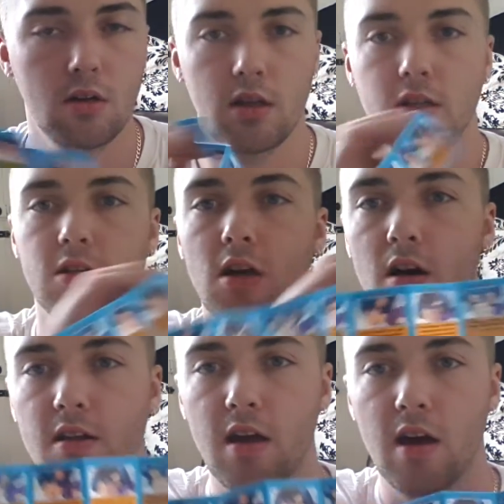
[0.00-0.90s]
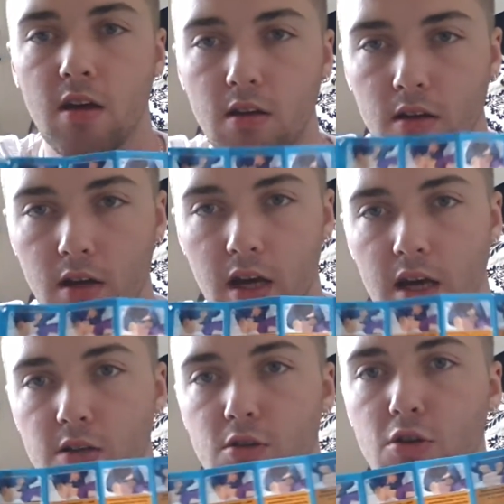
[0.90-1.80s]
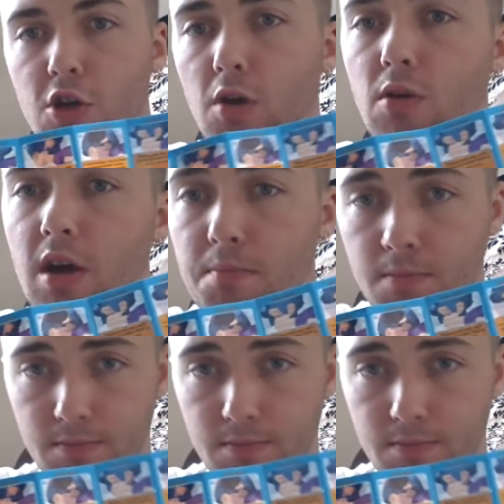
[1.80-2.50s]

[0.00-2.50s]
This side there is the choking.